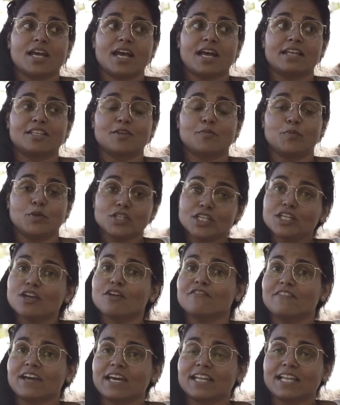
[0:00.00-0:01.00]
And the beauty
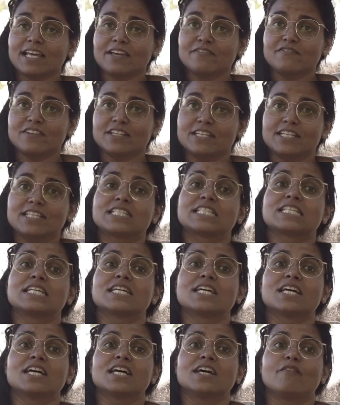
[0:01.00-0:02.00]
of van life is
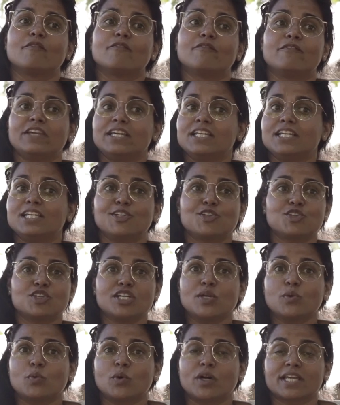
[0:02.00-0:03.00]
we
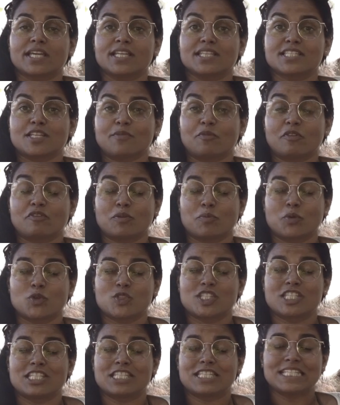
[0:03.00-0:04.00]
literally work in some of the most
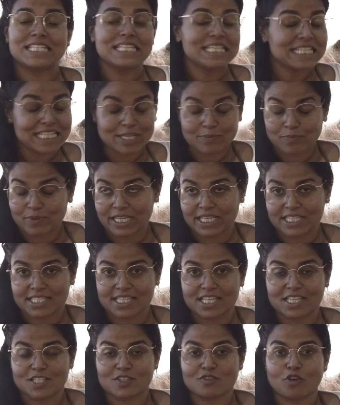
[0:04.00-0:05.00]
scenic
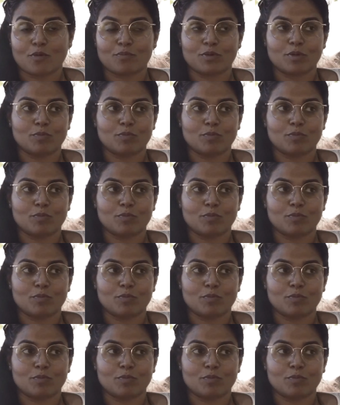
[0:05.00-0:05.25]
places, from